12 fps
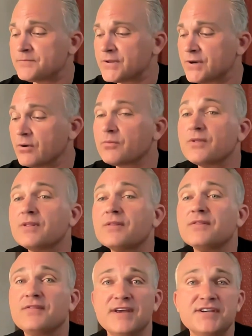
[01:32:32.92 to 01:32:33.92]
you know,
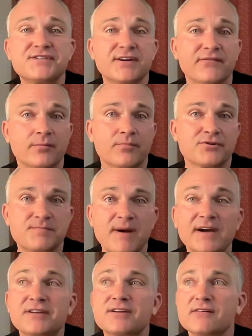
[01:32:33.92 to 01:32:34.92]
these different
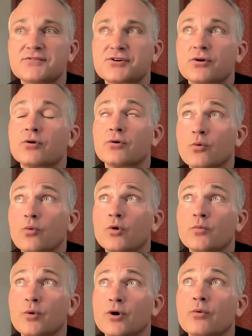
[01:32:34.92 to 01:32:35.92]
perspectives are
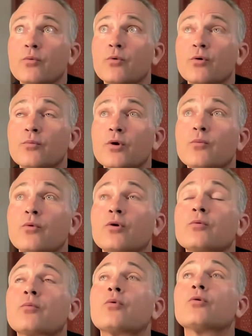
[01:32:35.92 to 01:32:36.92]
when we're, we're,
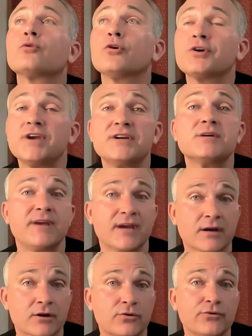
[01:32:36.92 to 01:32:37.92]
we're, we're looking to
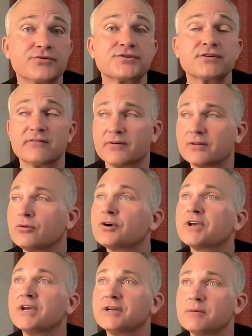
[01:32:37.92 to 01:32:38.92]
be inclusive and
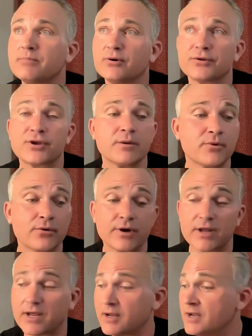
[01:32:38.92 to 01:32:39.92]
looking to build
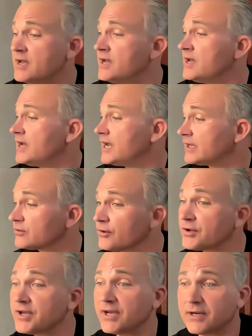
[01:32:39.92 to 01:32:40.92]
community and
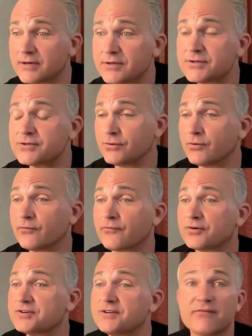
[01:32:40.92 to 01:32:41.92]
looking to,
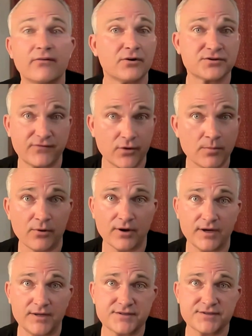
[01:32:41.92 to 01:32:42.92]
for diverse
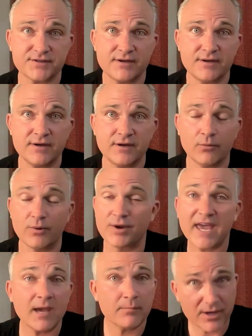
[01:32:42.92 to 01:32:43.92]
viewpoints. We
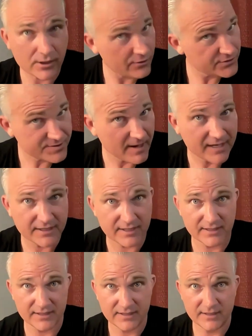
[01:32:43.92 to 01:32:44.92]
can't be
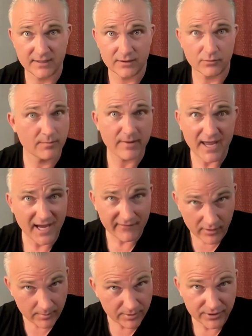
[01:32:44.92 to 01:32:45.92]
closed-minded. We may
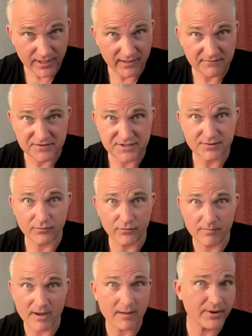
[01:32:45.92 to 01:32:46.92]
have our beliefs.
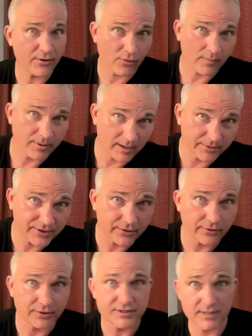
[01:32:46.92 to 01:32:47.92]
We may be a
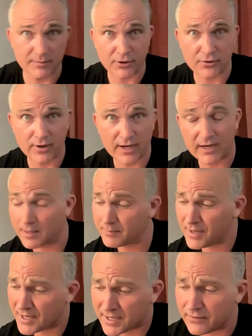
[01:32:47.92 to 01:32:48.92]
Republican or a Democrat. I'm
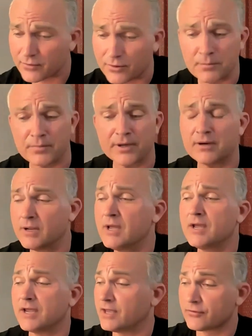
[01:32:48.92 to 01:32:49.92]
not either, but
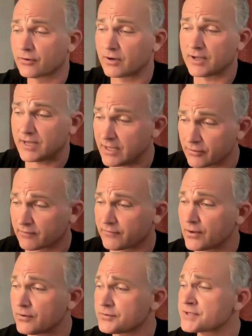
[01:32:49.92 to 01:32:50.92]
either either of
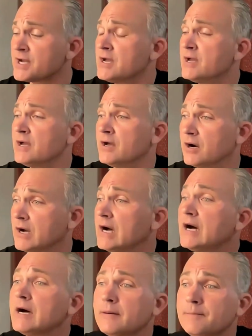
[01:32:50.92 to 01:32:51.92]
those.
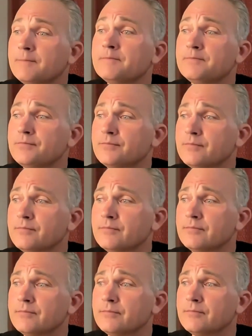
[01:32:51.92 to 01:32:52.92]
Um,
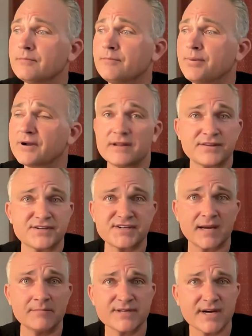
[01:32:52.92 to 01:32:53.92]
but at the
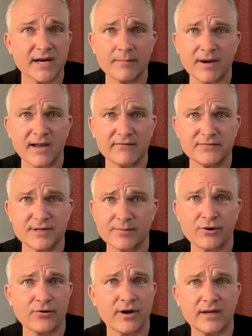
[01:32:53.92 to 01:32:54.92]
same time, I have
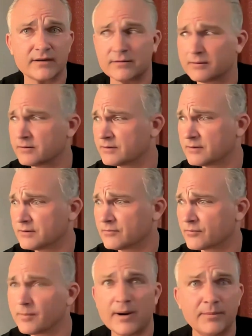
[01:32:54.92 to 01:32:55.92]
Democrat and
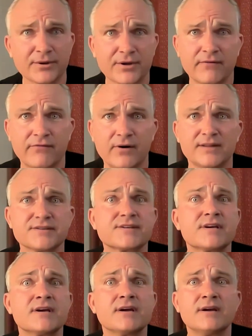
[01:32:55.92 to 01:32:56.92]
Republican
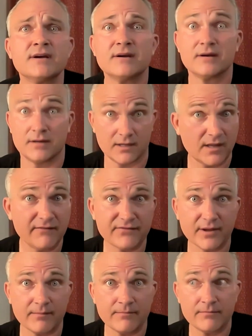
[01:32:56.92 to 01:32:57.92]
friends, and I love
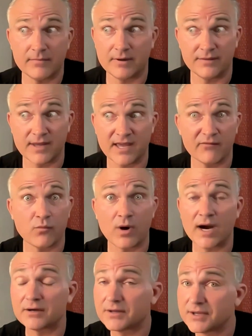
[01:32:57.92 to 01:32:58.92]
them. And they have
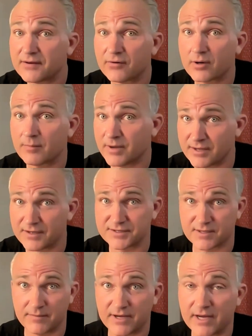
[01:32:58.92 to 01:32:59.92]
wildly different opinions
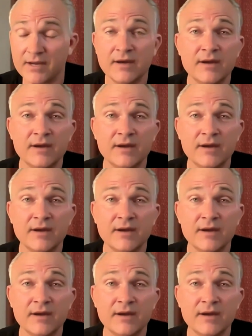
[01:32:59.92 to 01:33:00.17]
than me,